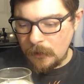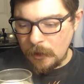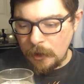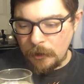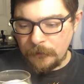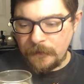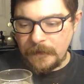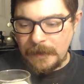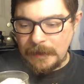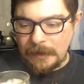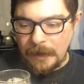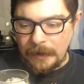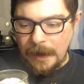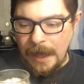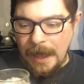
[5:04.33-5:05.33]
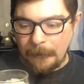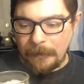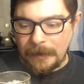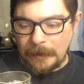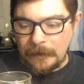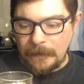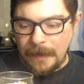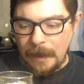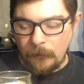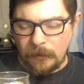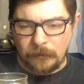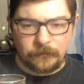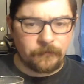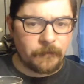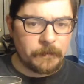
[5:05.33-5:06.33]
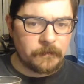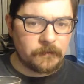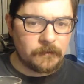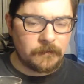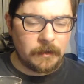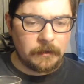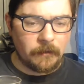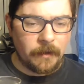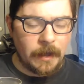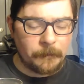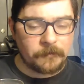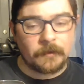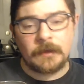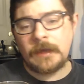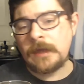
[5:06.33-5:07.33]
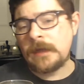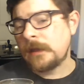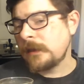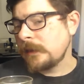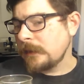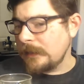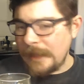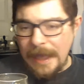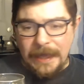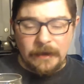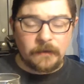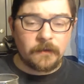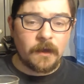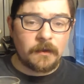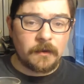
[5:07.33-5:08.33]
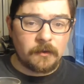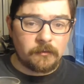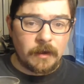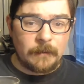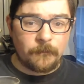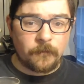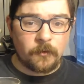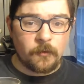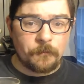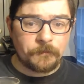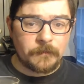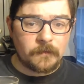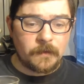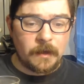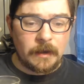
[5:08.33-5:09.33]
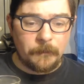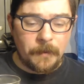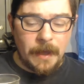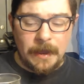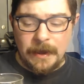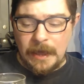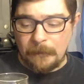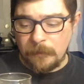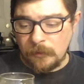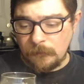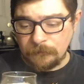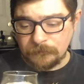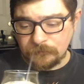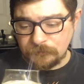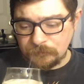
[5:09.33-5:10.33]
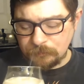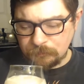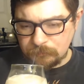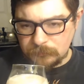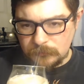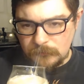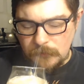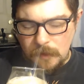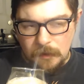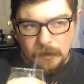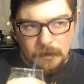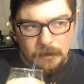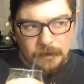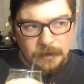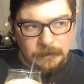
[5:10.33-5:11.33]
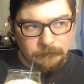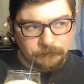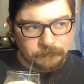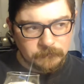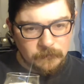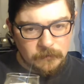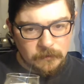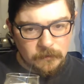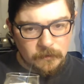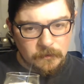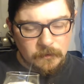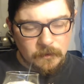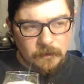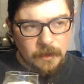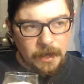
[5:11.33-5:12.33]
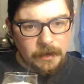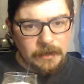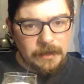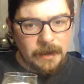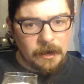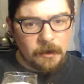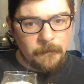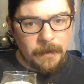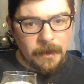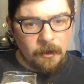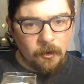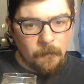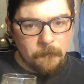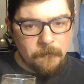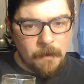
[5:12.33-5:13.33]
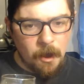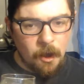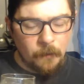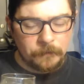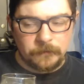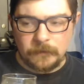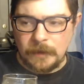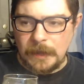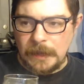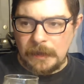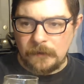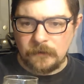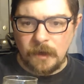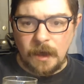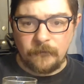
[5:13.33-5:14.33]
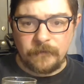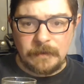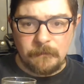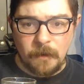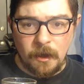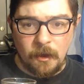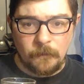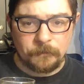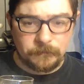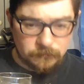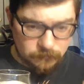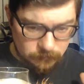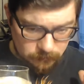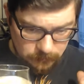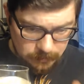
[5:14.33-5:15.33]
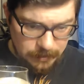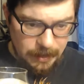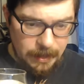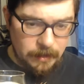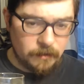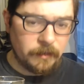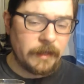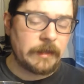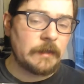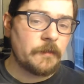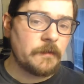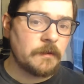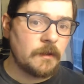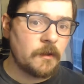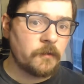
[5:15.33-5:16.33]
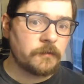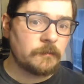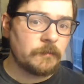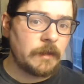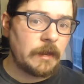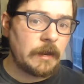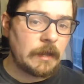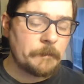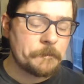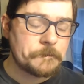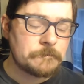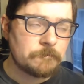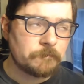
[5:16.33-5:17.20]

earthy kind of hopping in that one from the Centennial hops. Again, ton of grapefruit, ton of pineapple, a lot of caramel malt and toffee malt. Again, like in the nose, I'm getting